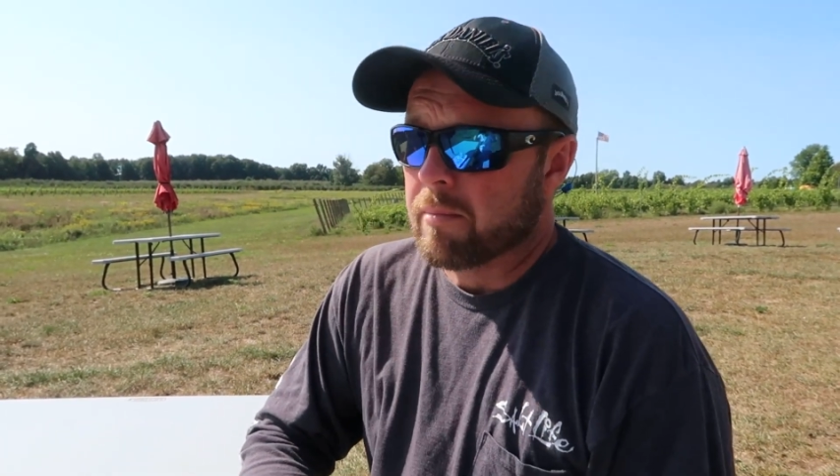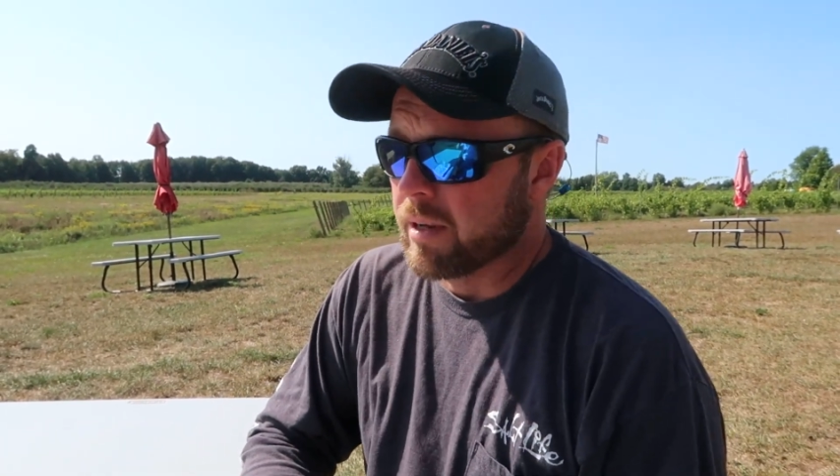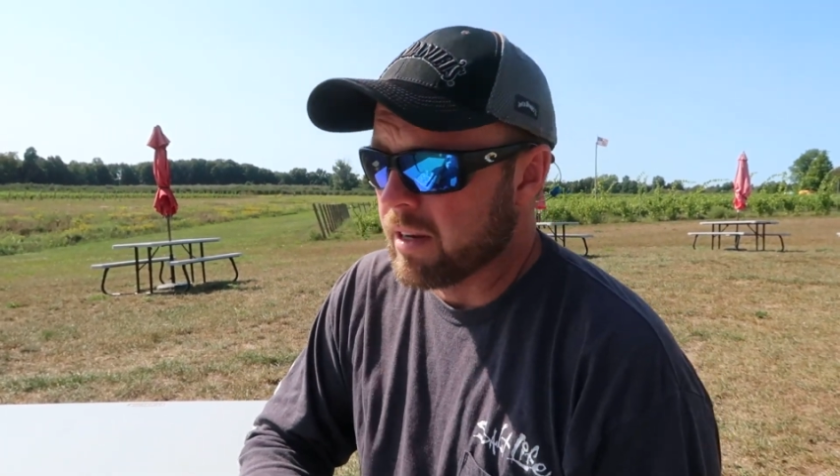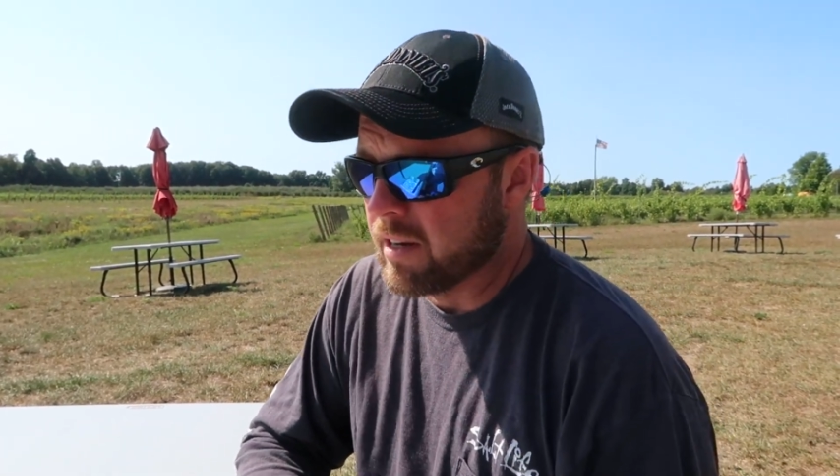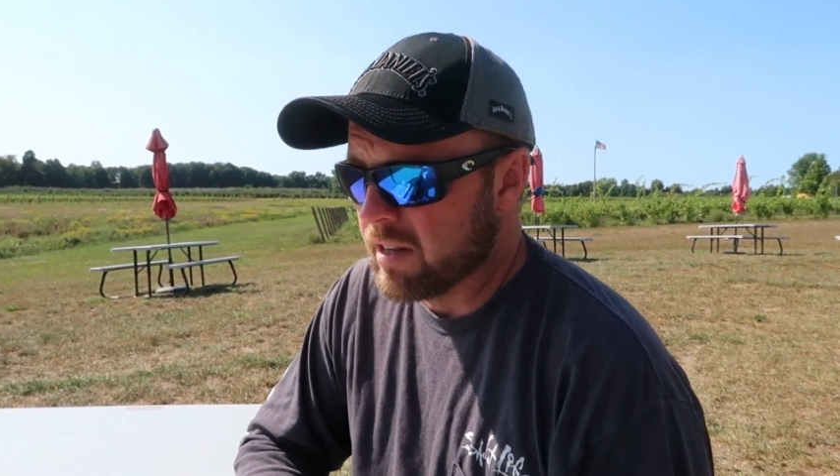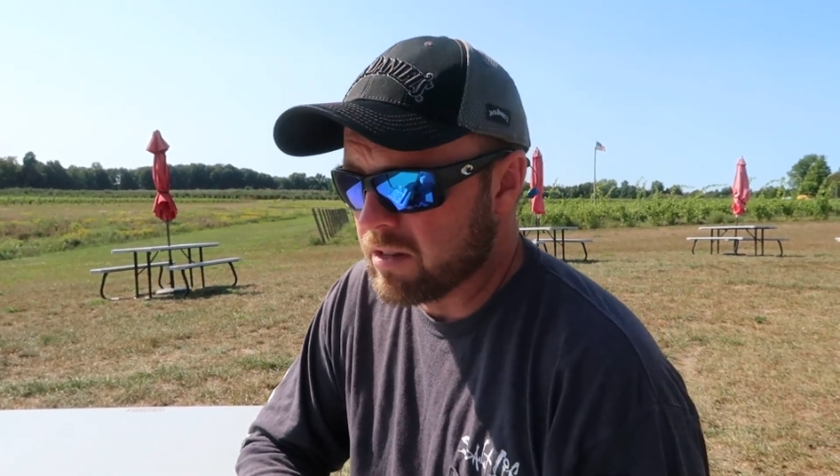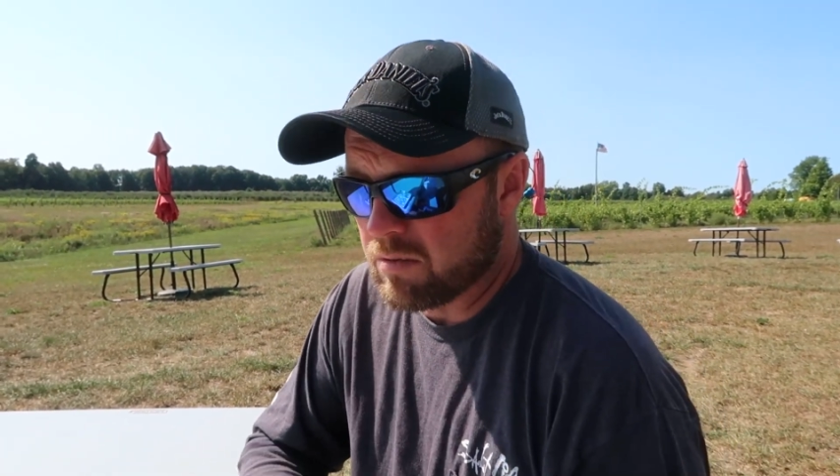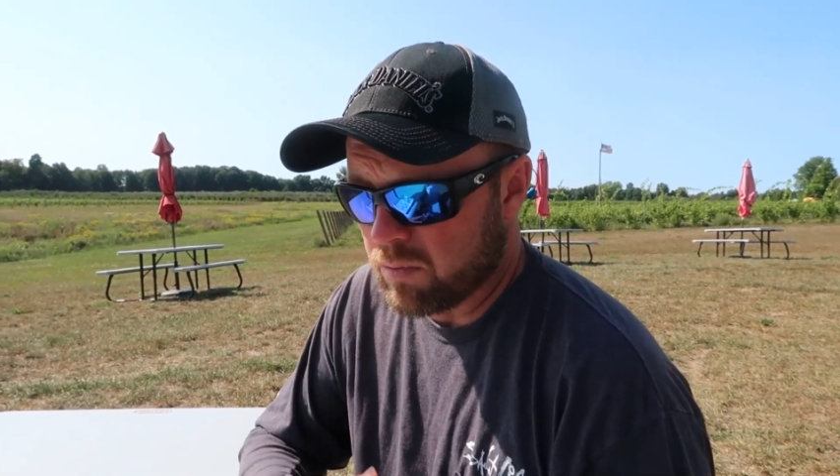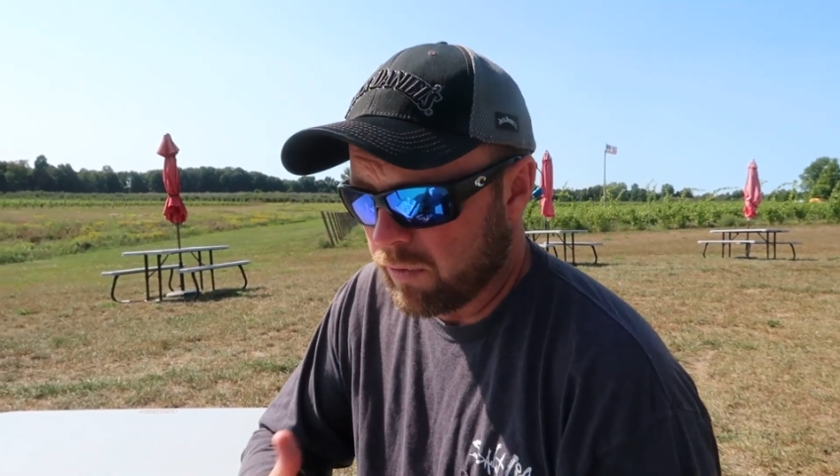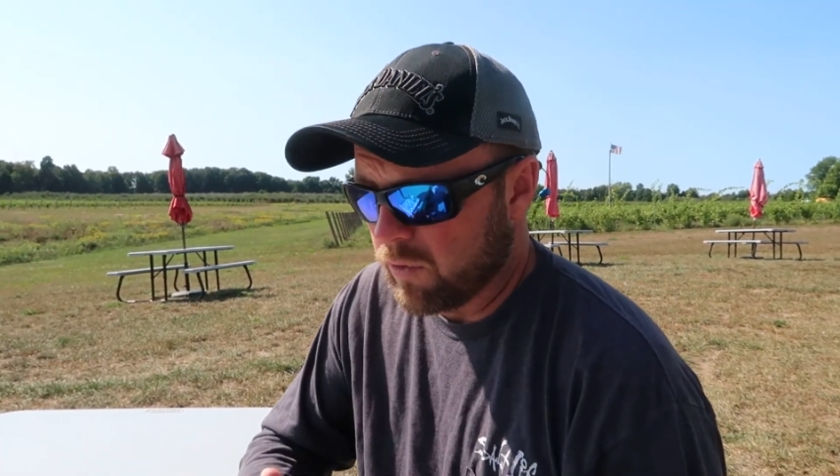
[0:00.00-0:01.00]
but it
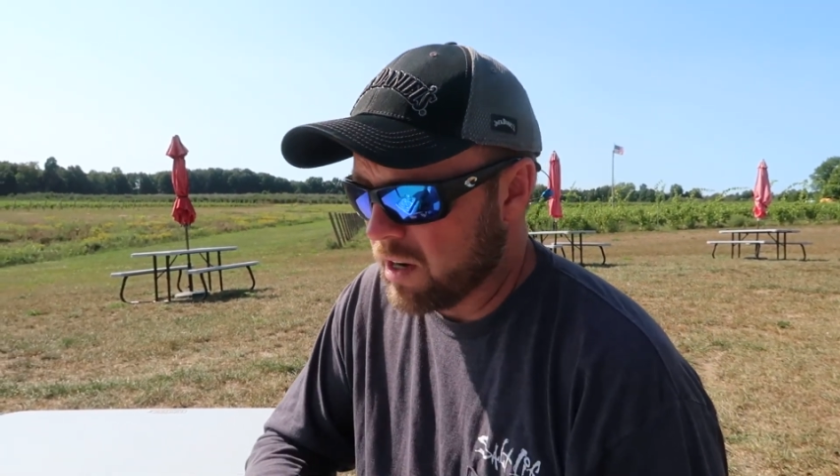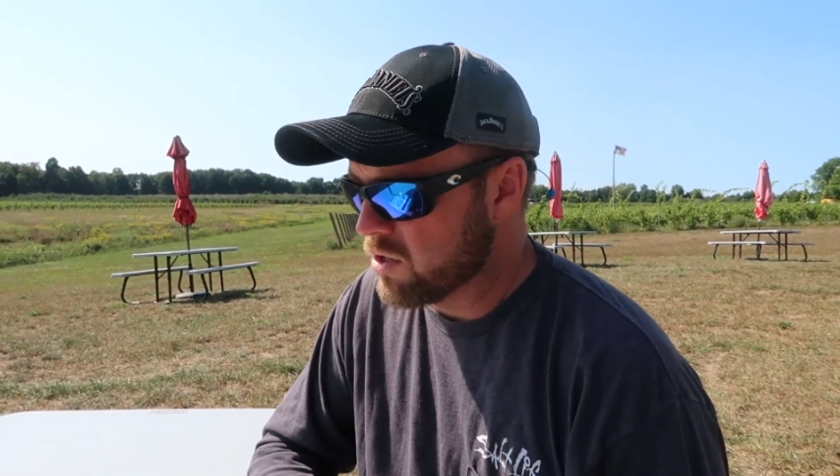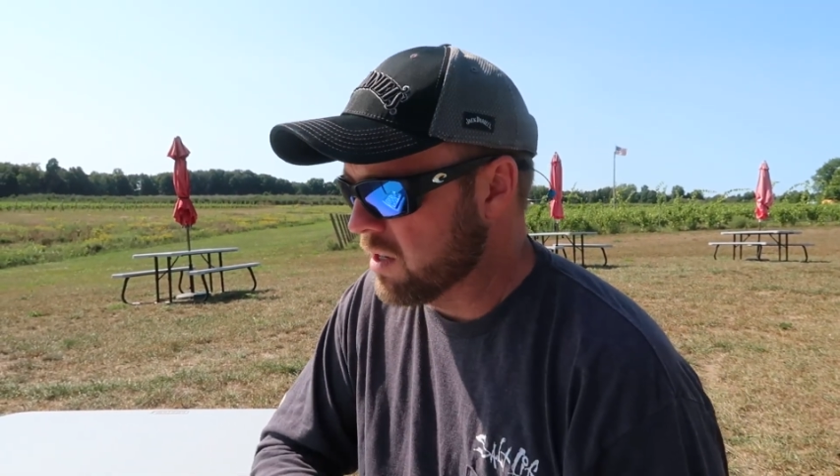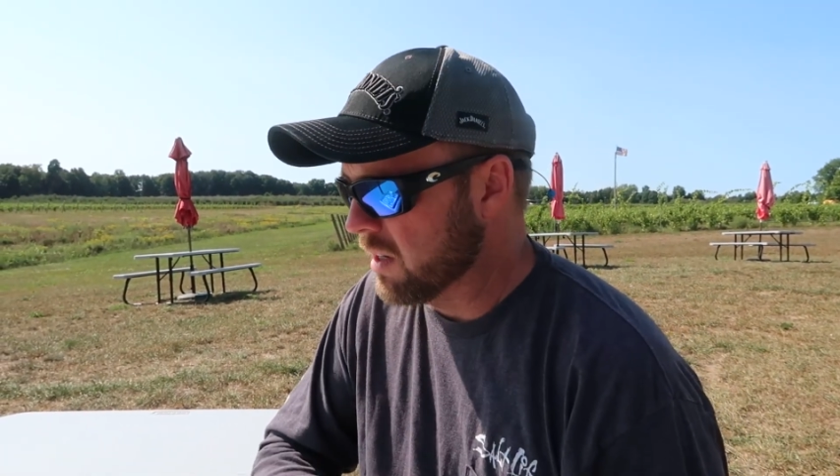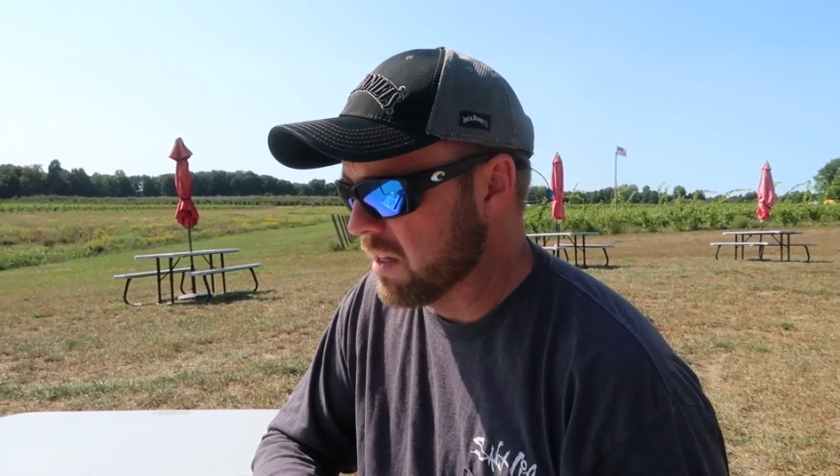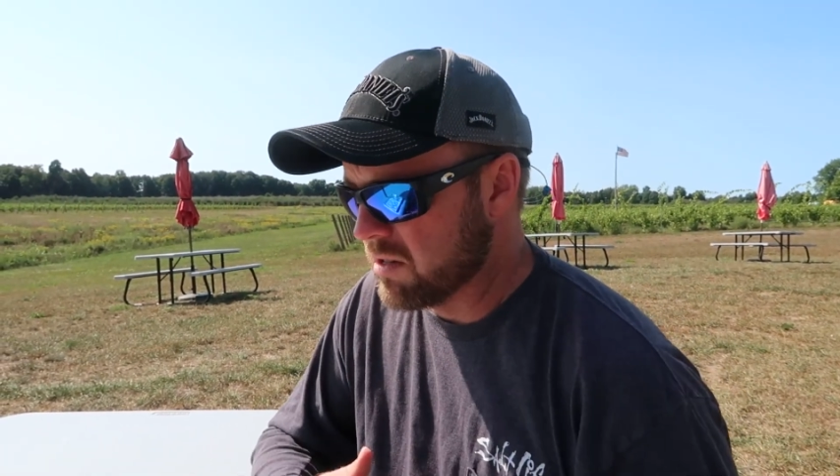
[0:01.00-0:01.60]
is refreshing.